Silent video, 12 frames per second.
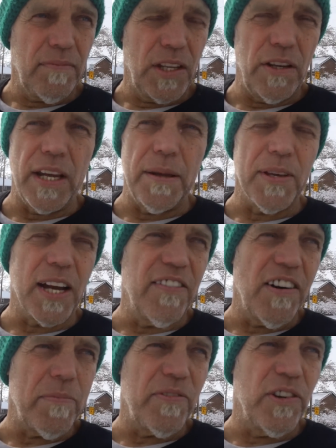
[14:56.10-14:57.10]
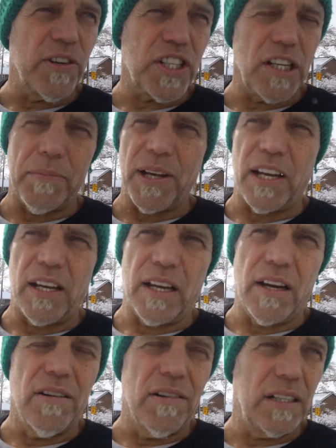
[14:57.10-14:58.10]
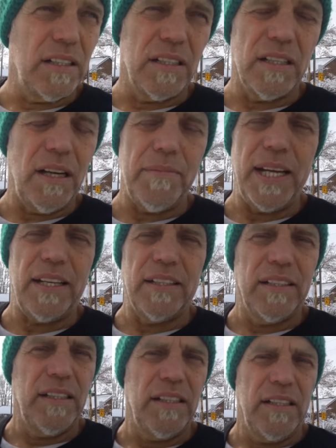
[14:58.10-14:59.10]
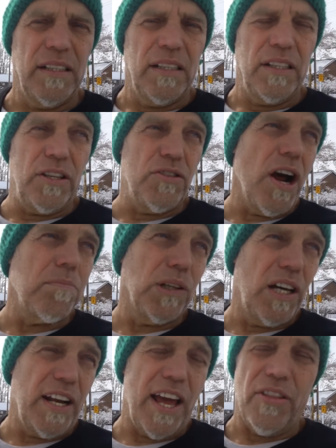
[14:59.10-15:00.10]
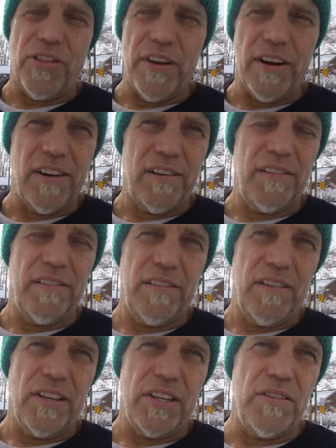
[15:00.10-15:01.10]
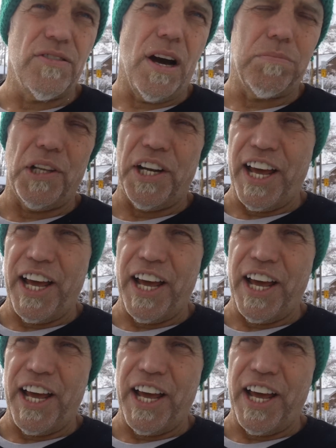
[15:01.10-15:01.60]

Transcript: You keep the cover up of Fukushima going. I mean, you draw blood out there. You draw blood